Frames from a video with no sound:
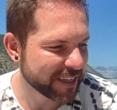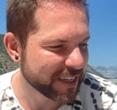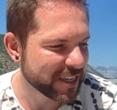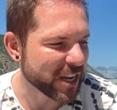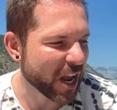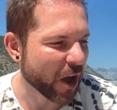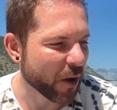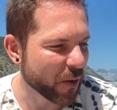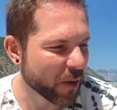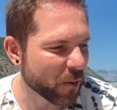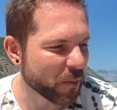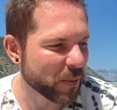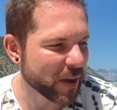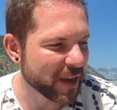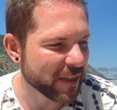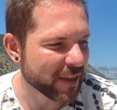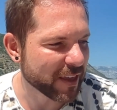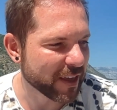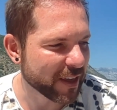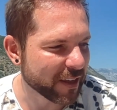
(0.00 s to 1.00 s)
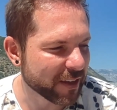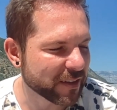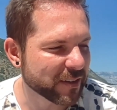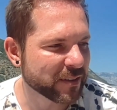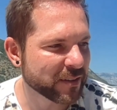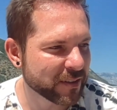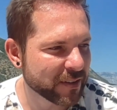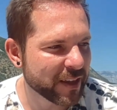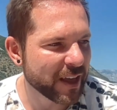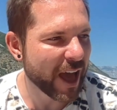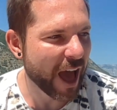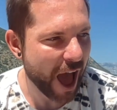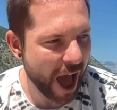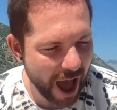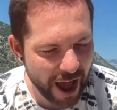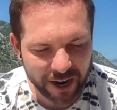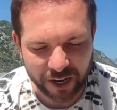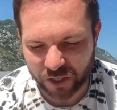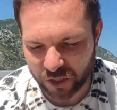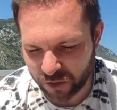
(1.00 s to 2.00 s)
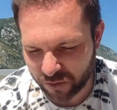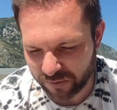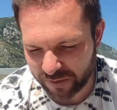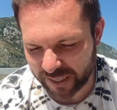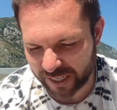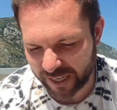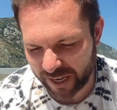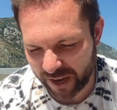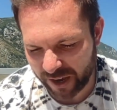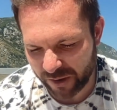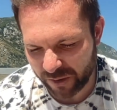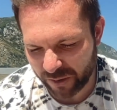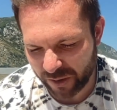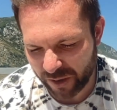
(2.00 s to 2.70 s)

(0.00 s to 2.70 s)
No, it'll be the actual video.